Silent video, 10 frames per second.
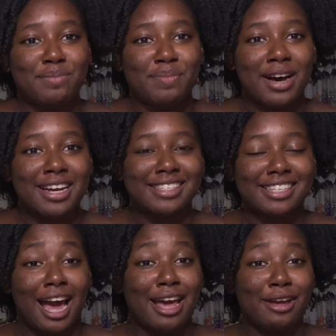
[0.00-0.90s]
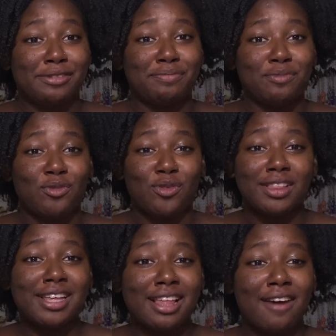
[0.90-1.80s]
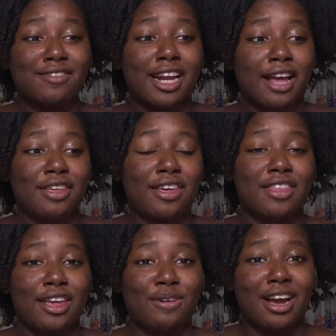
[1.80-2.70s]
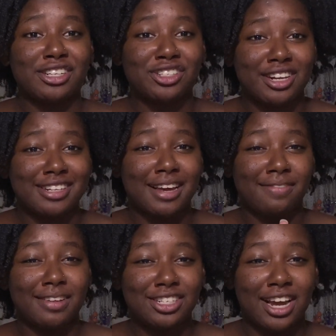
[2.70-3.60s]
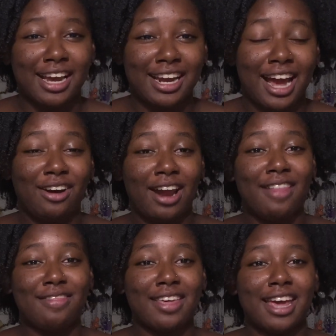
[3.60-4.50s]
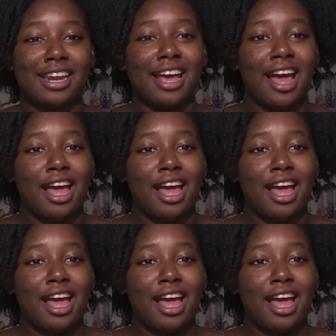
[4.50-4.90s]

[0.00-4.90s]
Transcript: But I really loved it. I think that you guys should definitely check it out, and then